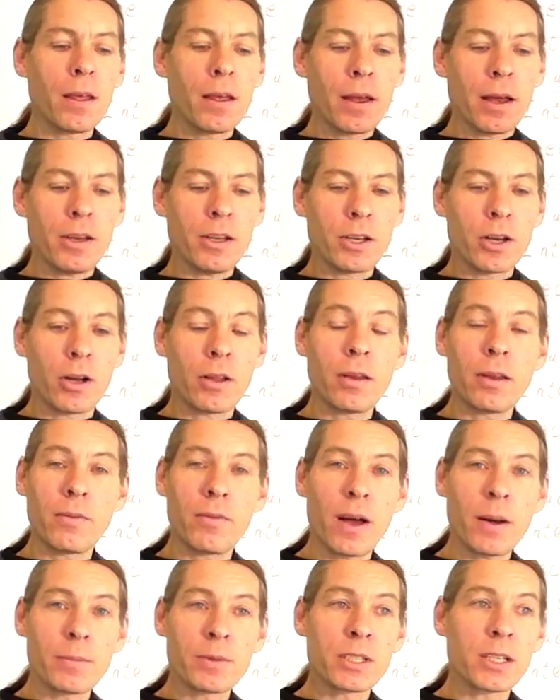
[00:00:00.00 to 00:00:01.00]
And you go in the
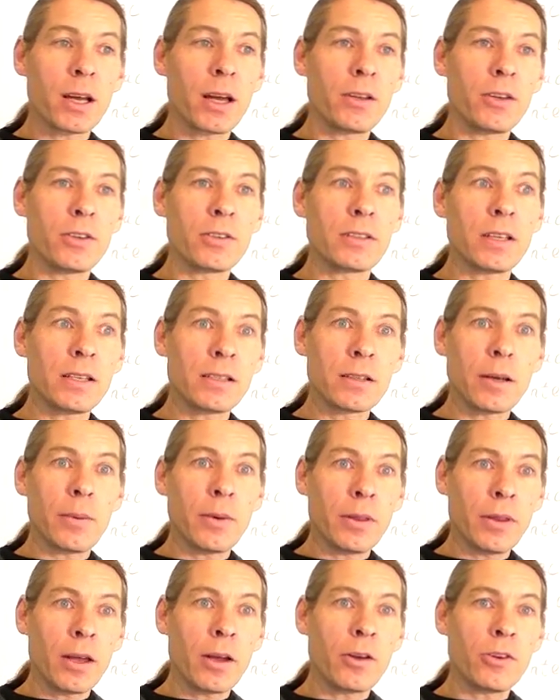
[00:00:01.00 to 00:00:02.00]
Vamsha and you see
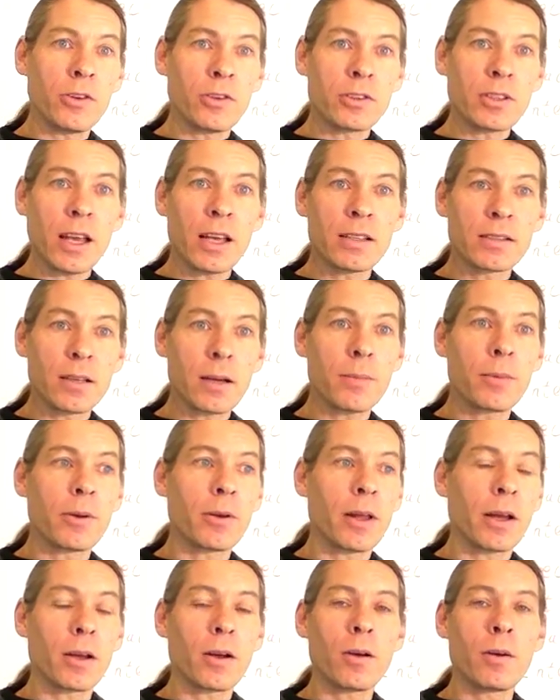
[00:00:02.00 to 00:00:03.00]
something there and you say something, they're
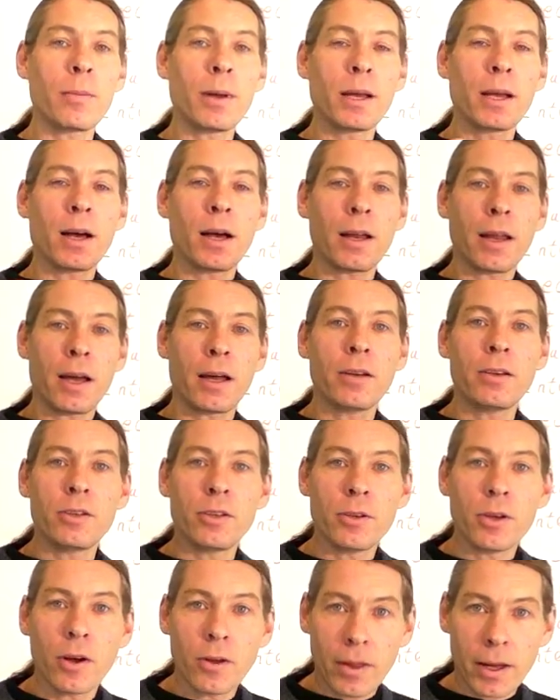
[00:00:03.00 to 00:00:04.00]
like, oh my God, how did you
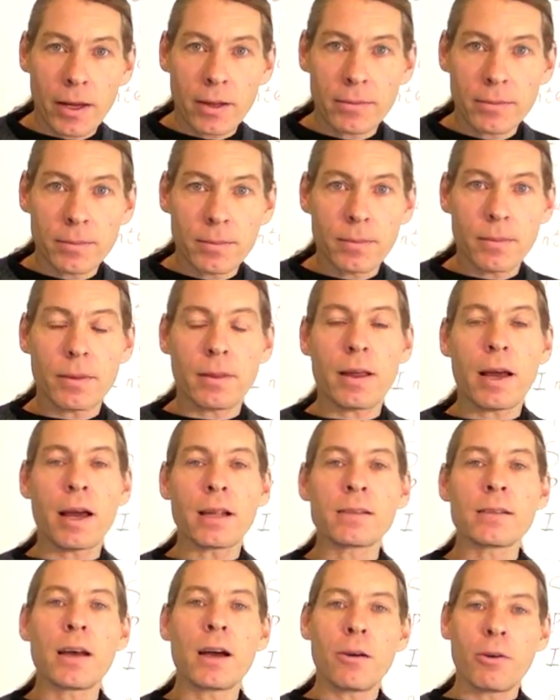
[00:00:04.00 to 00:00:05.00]
know that?
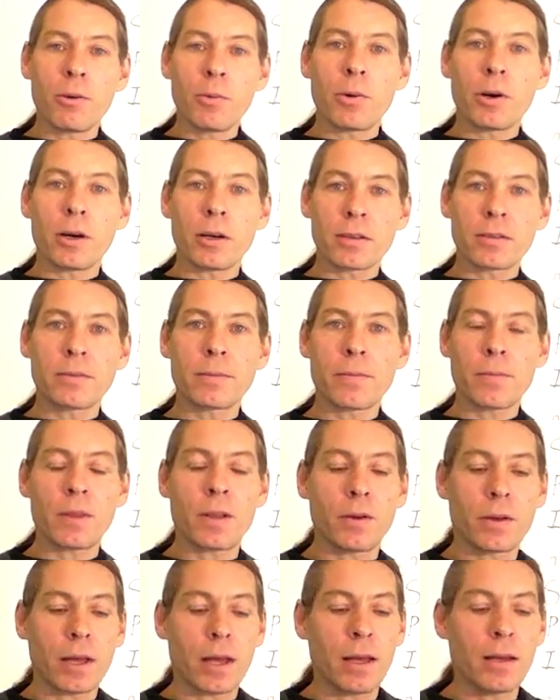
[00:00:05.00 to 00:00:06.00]
That's how it works,
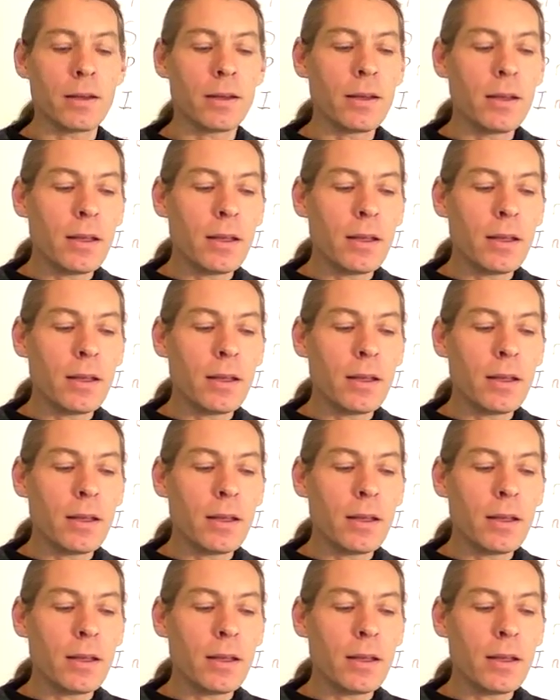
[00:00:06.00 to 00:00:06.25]
okay?